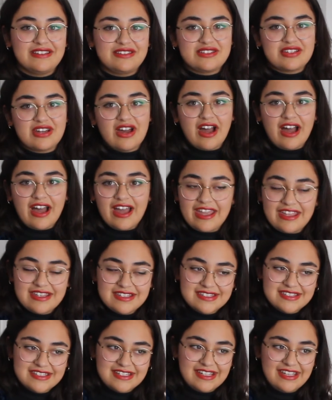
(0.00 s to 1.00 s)
tie
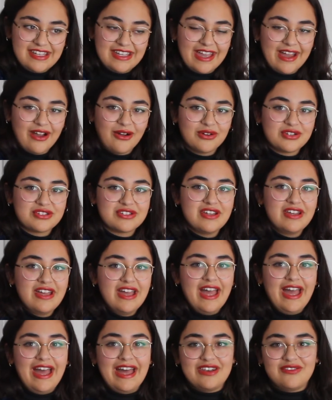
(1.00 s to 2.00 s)
sticking out
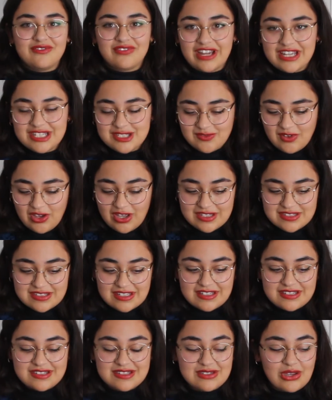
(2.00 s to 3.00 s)
and vice
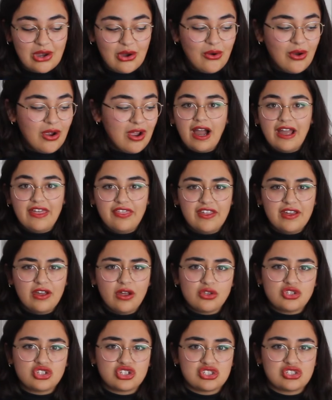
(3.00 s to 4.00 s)
versa. So I think
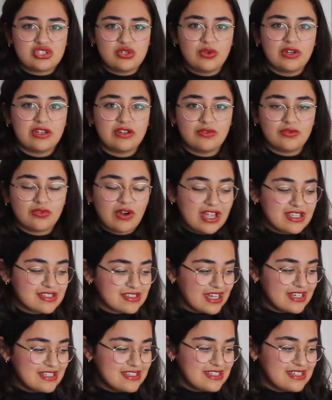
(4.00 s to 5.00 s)
I'll just do it right
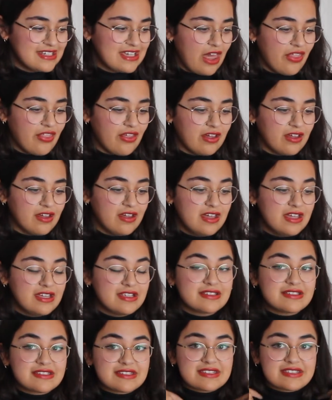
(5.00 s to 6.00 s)
sides together,
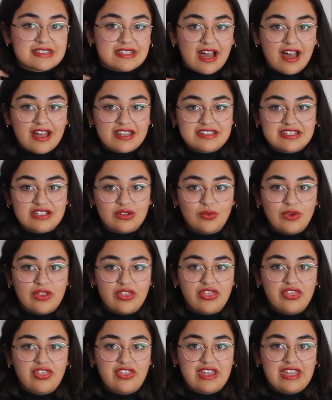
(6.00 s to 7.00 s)
starting
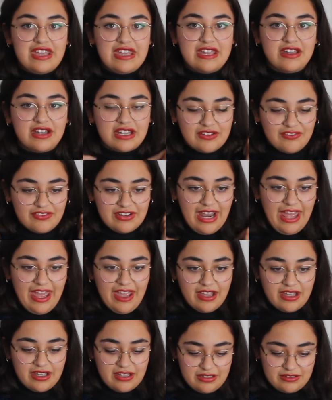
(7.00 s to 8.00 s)
with the kind of
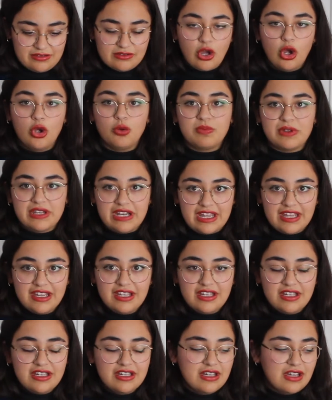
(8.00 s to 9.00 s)
neck
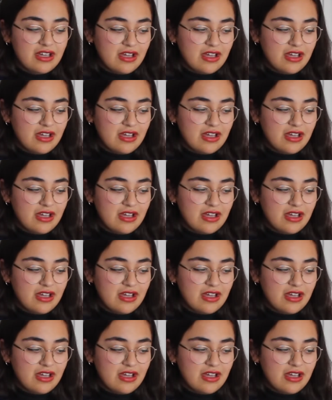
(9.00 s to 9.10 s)
opening,